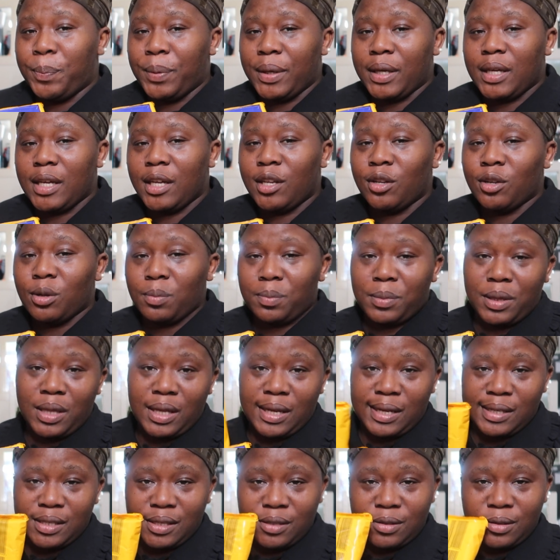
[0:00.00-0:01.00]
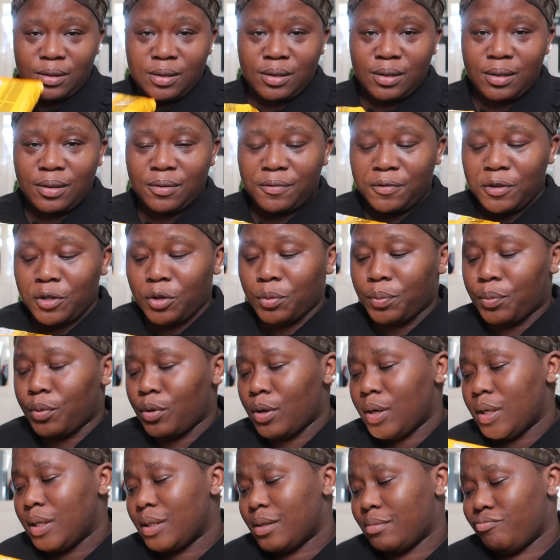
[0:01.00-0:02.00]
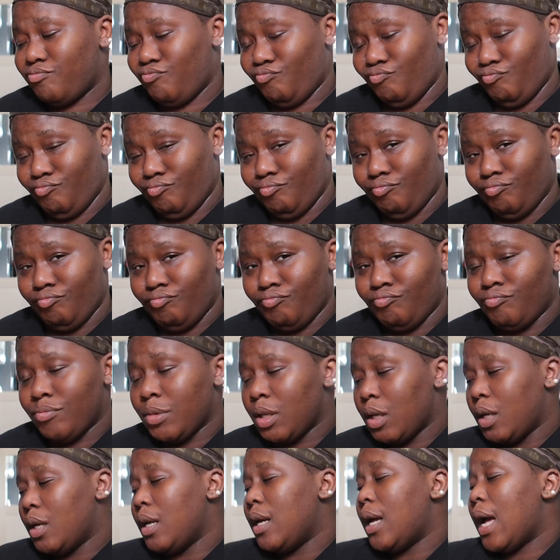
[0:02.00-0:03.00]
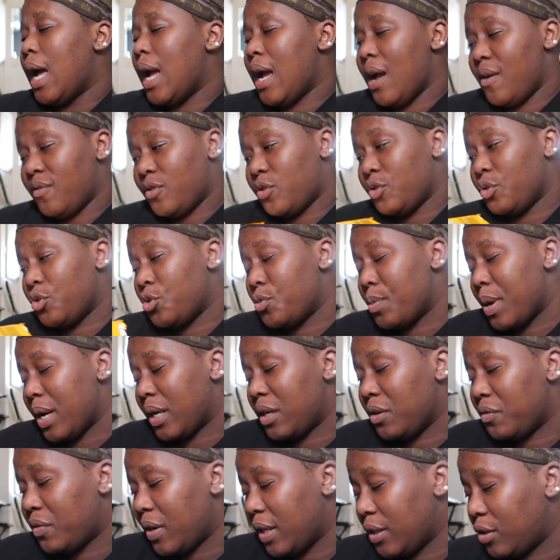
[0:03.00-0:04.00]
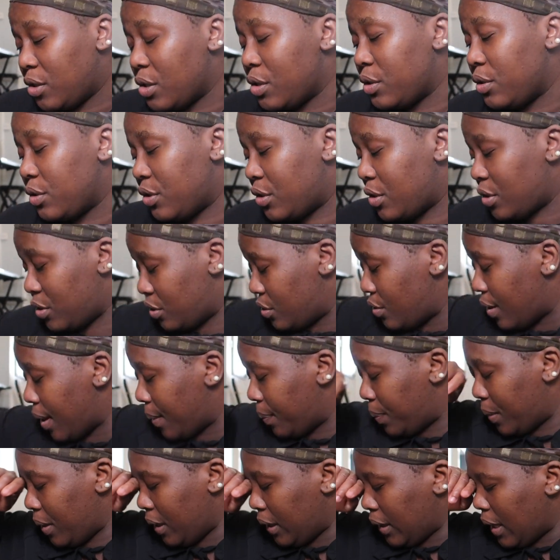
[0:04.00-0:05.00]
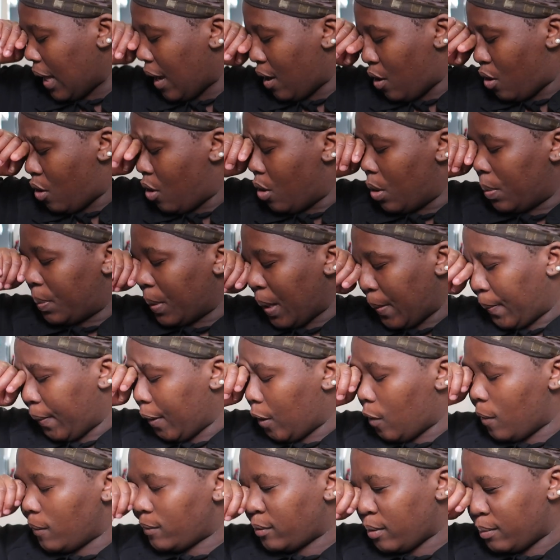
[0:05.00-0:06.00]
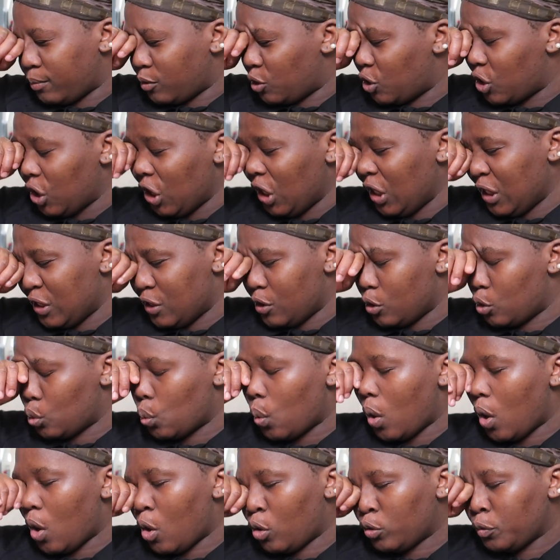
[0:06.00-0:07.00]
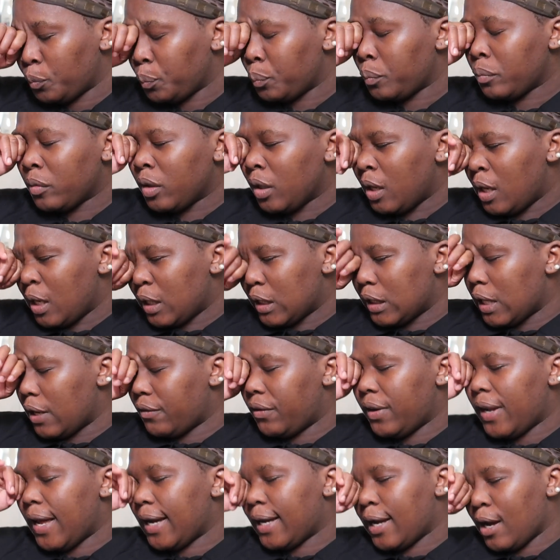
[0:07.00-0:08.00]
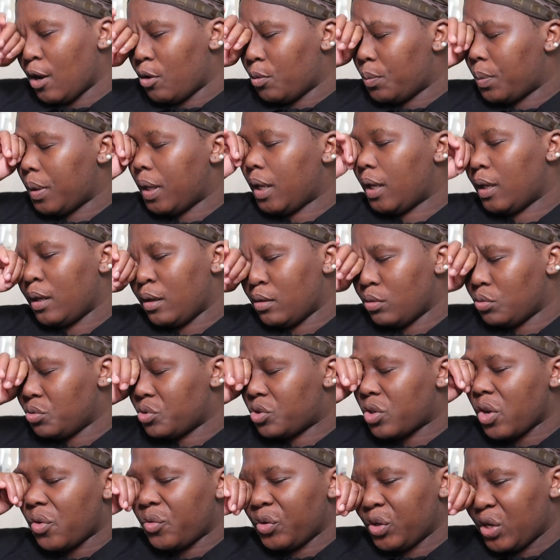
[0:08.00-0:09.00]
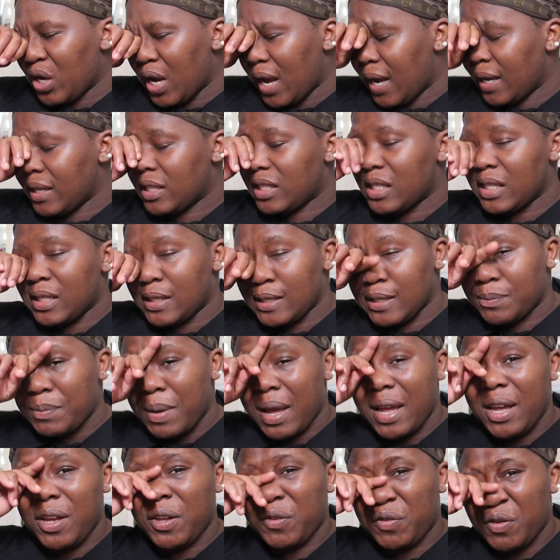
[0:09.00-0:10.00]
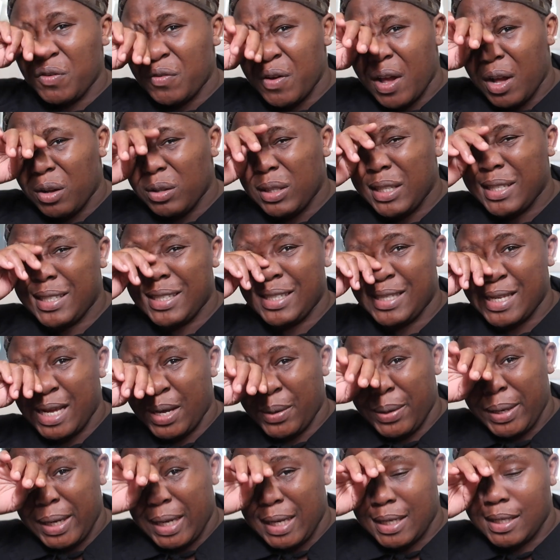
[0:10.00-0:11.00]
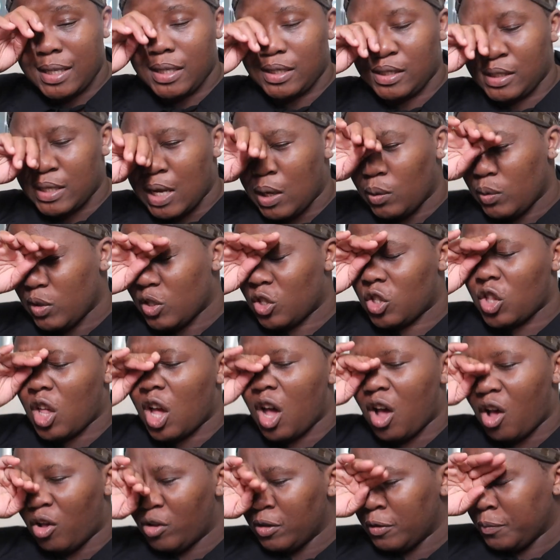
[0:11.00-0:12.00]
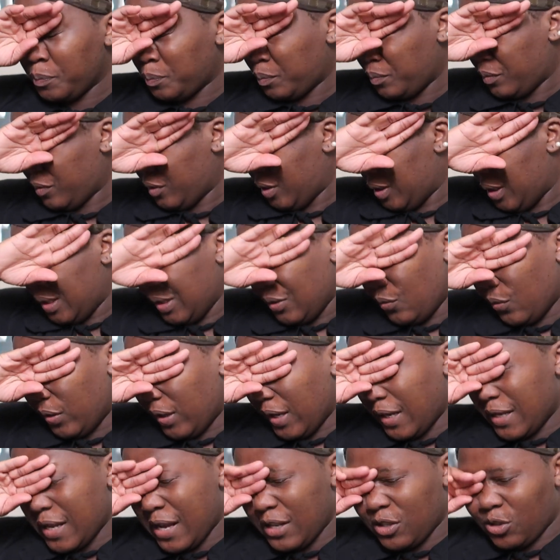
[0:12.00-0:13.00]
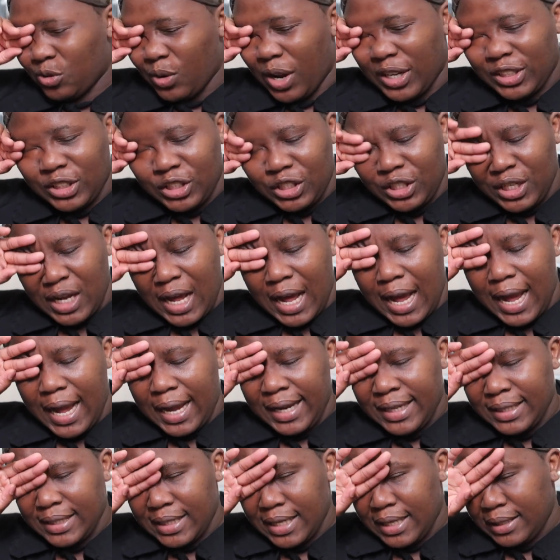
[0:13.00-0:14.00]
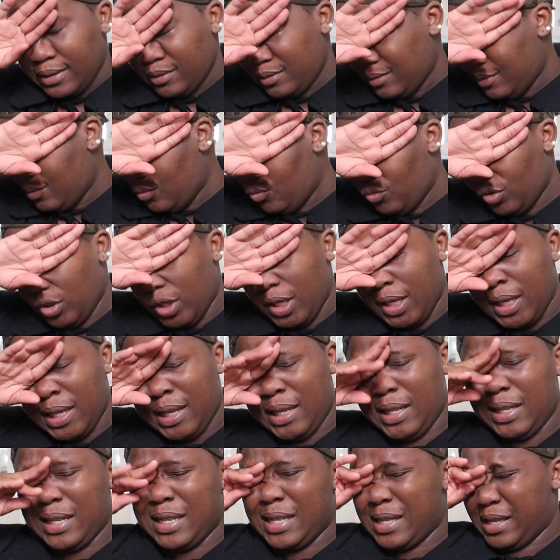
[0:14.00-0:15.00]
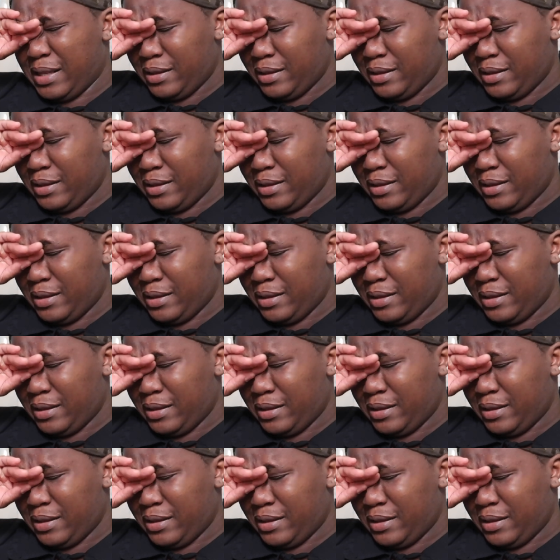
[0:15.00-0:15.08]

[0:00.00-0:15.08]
picking up this for the boys. I have to go back if I don't. So I pick that up. I pick up some cheese as well because I feel like I'll be. Oh, sorry guys. This is my hay fever. This is how it is. This is how we start. When I start scratching eyes and eat.